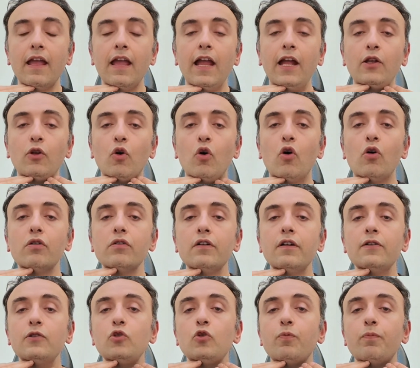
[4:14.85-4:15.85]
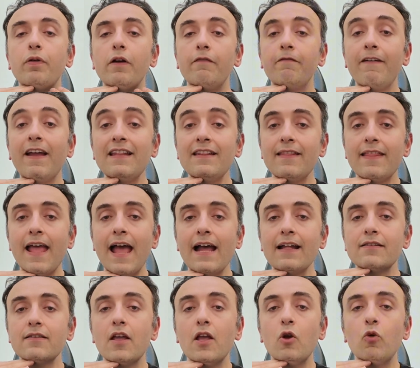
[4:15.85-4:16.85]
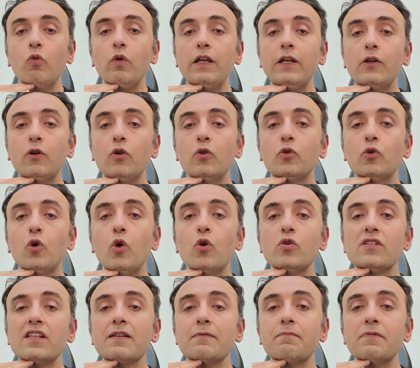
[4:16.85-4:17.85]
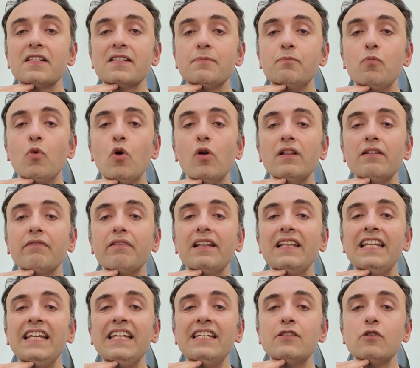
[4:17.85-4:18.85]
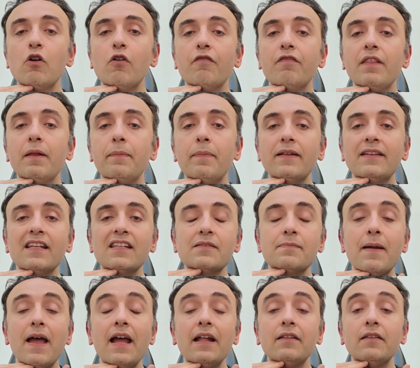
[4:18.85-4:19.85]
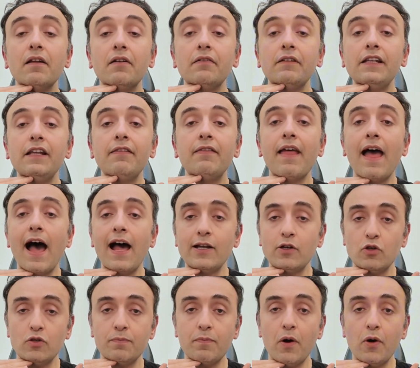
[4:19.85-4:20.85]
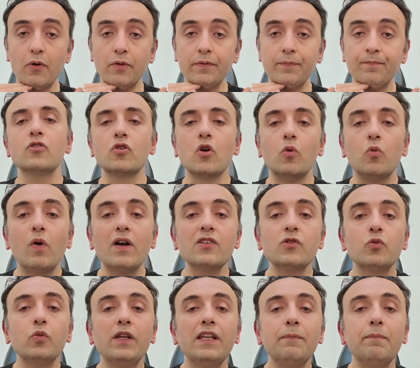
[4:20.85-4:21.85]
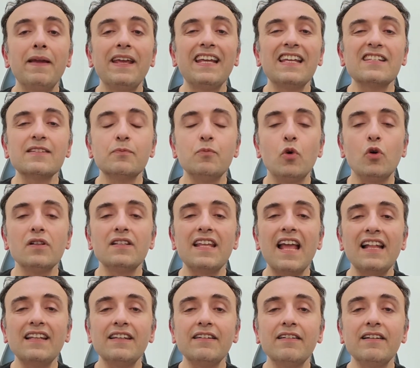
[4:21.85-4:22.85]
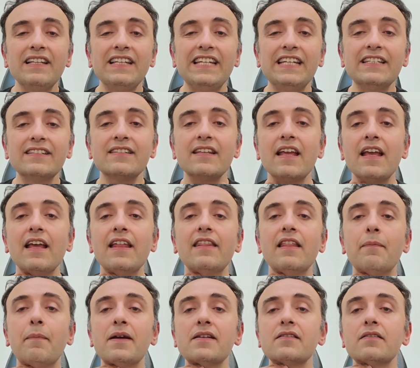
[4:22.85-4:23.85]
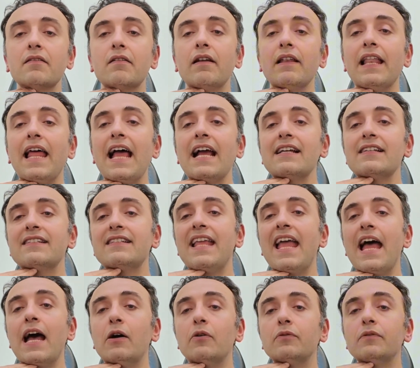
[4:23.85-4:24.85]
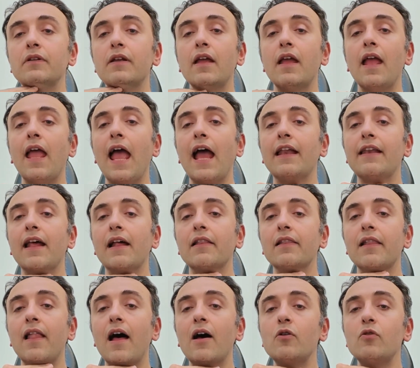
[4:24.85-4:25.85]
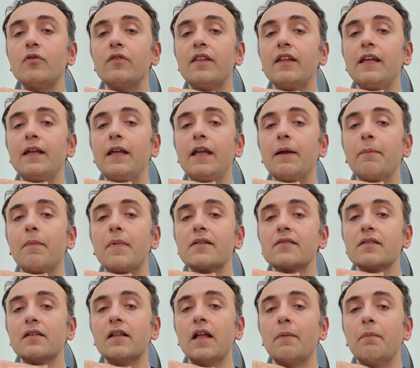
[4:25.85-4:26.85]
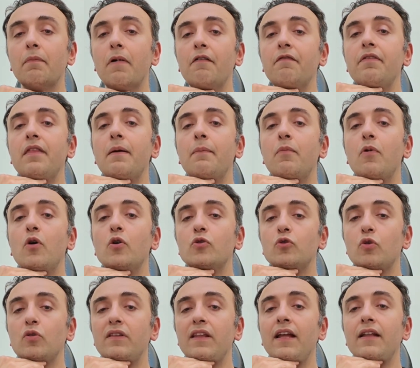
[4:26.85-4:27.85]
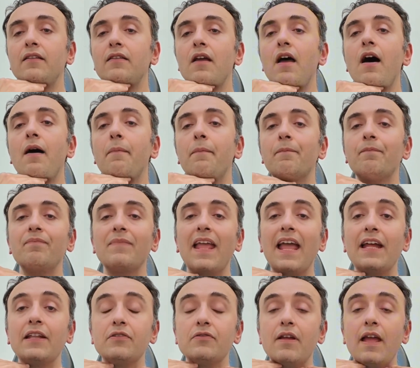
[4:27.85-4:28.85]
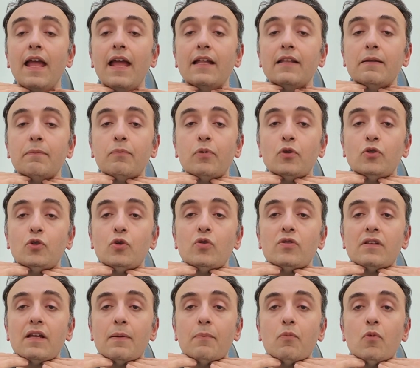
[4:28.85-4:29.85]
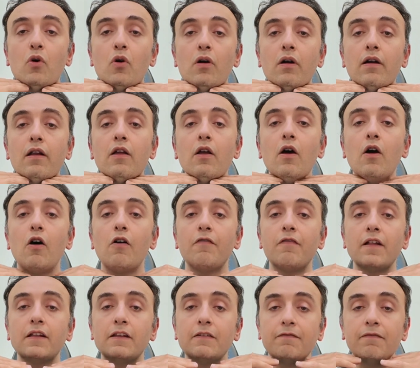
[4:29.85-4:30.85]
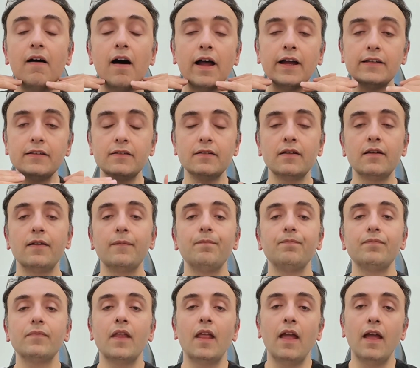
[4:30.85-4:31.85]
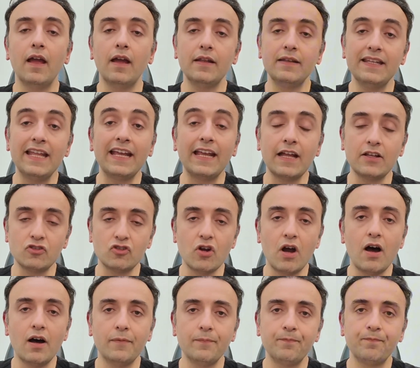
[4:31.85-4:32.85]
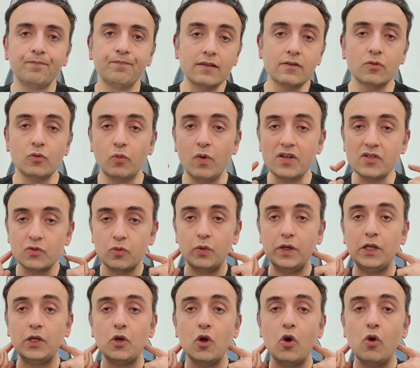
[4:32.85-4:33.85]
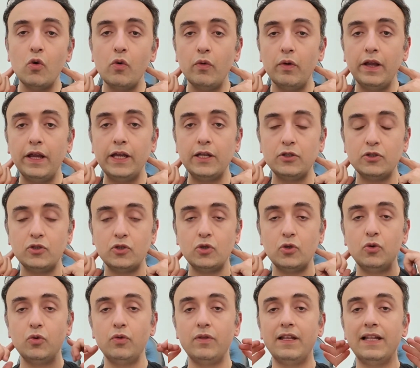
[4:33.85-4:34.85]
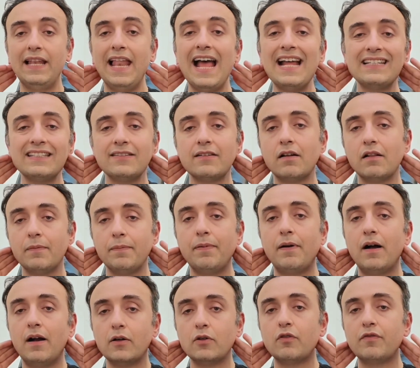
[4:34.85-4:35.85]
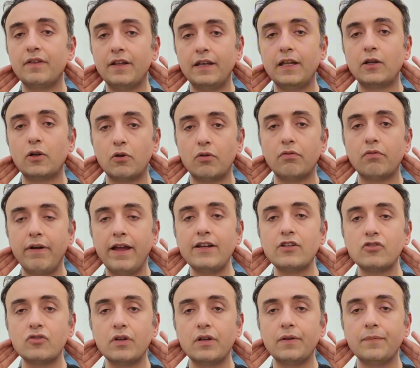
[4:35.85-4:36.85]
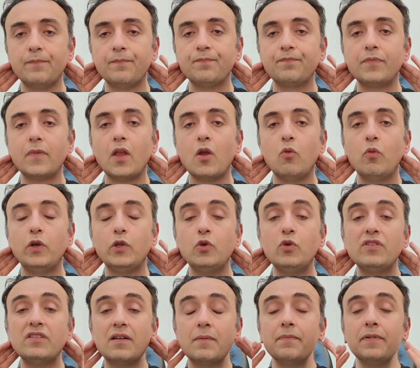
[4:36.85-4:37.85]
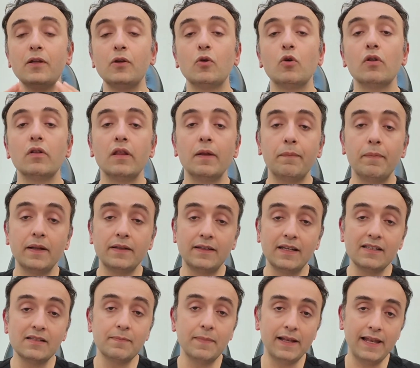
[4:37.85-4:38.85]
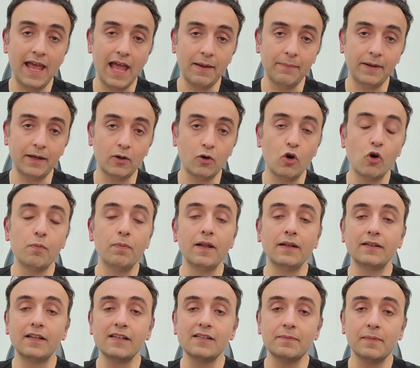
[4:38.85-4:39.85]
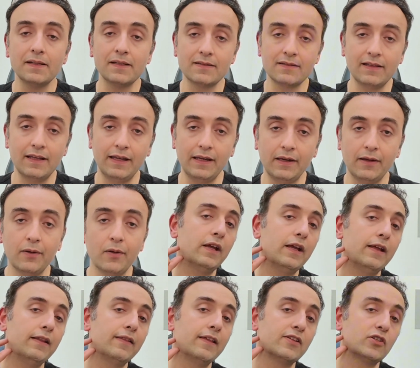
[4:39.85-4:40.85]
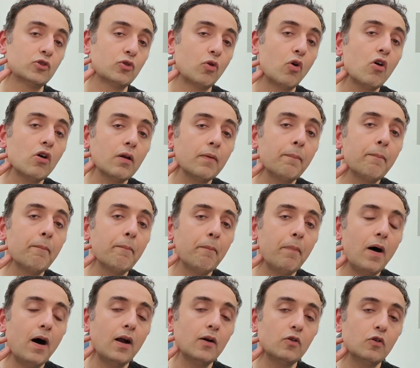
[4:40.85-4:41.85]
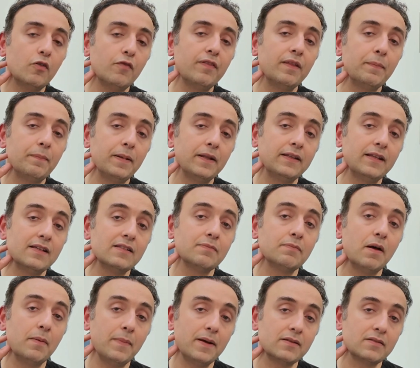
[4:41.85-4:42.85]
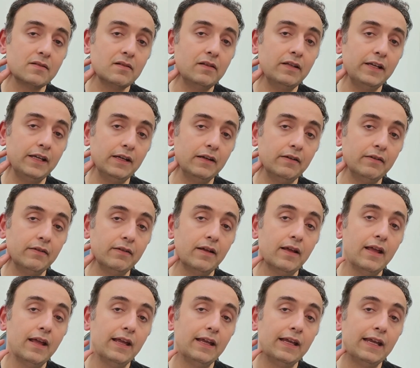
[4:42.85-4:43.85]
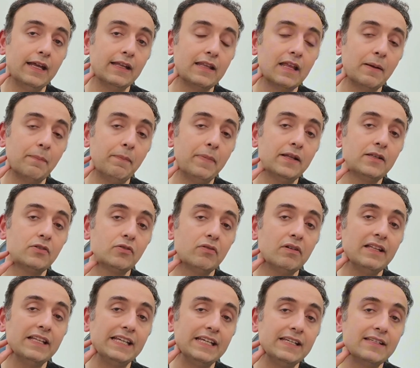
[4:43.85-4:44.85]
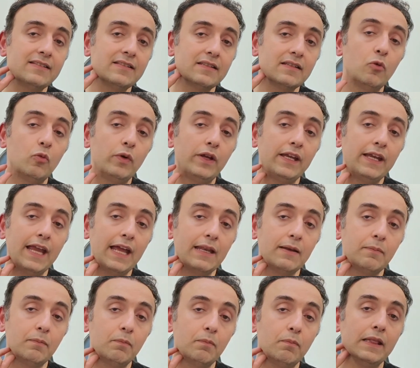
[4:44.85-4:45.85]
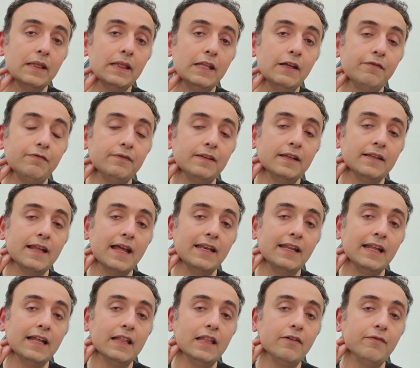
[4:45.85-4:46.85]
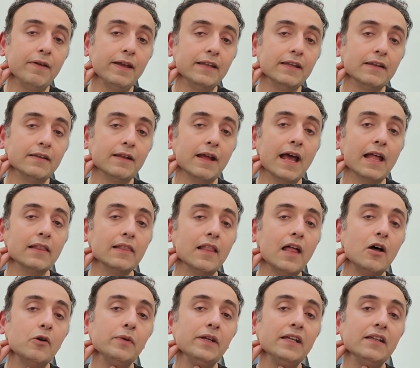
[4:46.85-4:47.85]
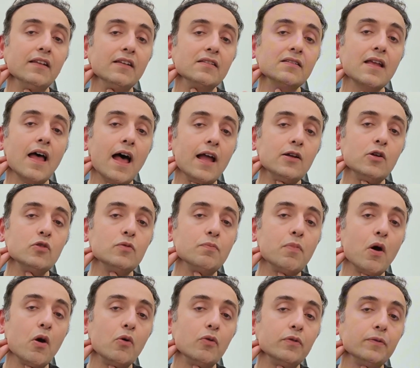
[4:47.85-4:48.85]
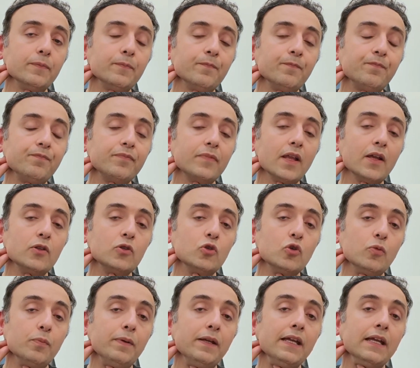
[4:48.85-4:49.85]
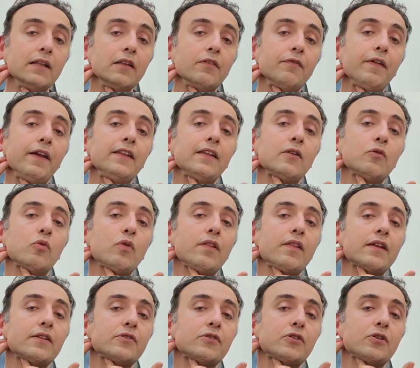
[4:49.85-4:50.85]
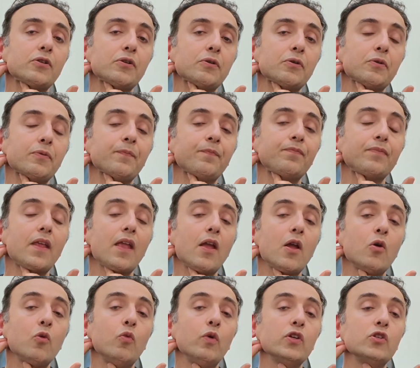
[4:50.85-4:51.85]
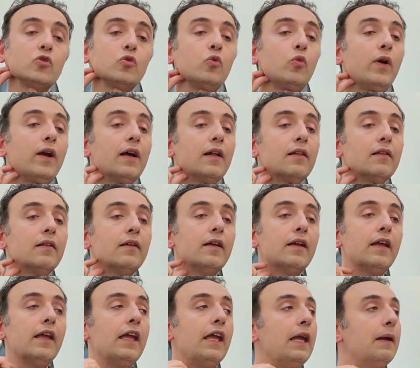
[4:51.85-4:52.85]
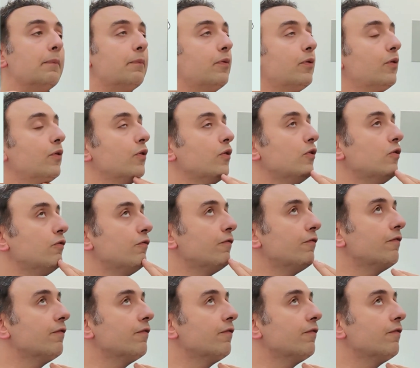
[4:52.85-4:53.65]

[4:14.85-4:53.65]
In order to prevent that, we could cause a small release of the platysma underneath the hyoid bone. So once we make a small tiny release, the muscle relax down and allow the muscle above the bone to tent up and produce a more of a defined neck and jaw. So once we go into the lateral part of the neck correction, we do something called the platysmal hammock or platysmal sling. The strong part of the platysma muscle here get a bit released. We can lift it and elevate it, allowing this hyoid bone to be elevated with it too, which will improve